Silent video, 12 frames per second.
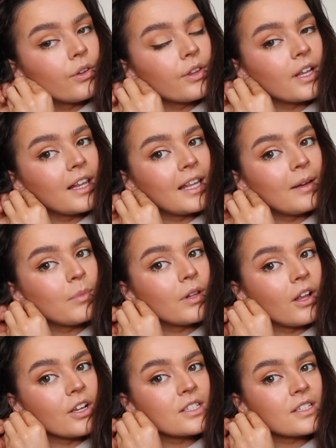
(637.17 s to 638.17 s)
the lip
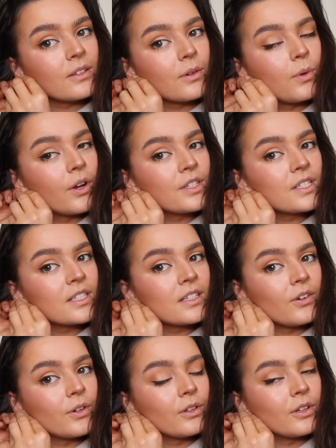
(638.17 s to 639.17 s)
gloss ones
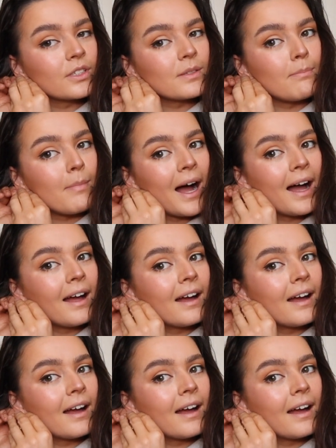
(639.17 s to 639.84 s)
all looked matte